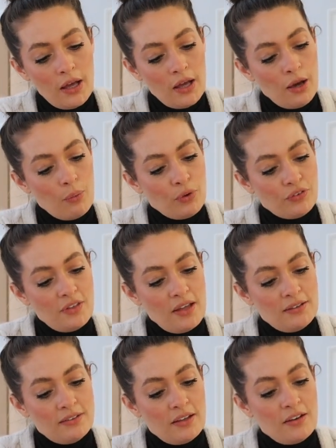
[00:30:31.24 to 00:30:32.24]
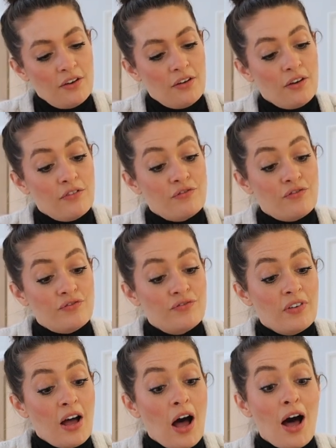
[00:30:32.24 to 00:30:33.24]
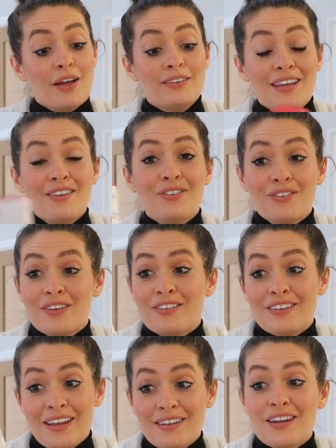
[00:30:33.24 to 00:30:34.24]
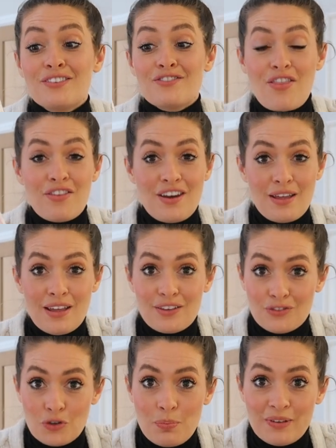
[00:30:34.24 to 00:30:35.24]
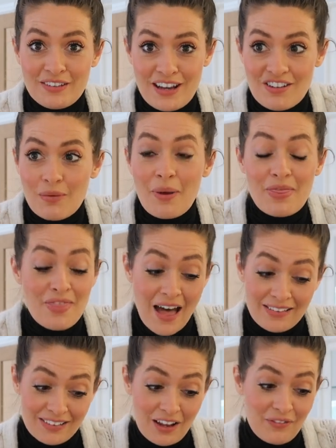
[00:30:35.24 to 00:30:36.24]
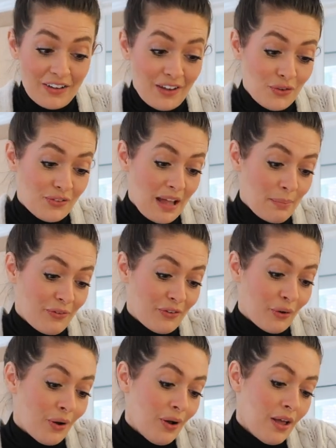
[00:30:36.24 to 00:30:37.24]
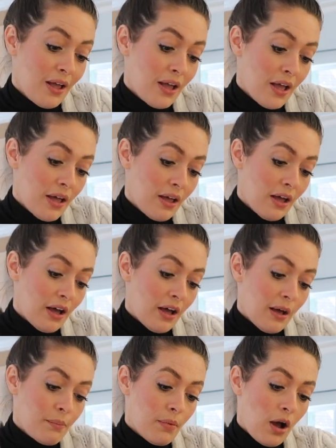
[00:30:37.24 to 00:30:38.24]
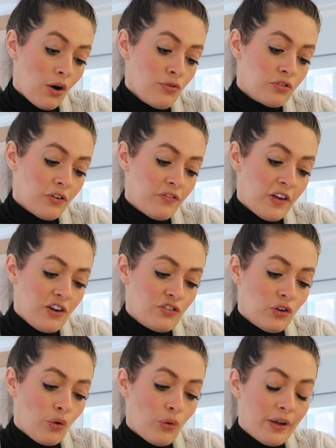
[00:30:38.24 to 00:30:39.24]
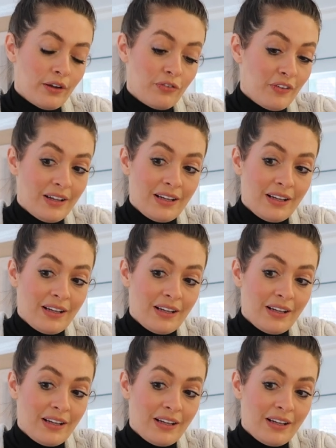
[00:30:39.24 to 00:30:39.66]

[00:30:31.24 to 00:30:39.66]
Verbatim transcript: Uh, what's this? Uh, skin, skin Strengthening Super Serum, that's lovely, I've used that before. Um, Ultra Facial Oil,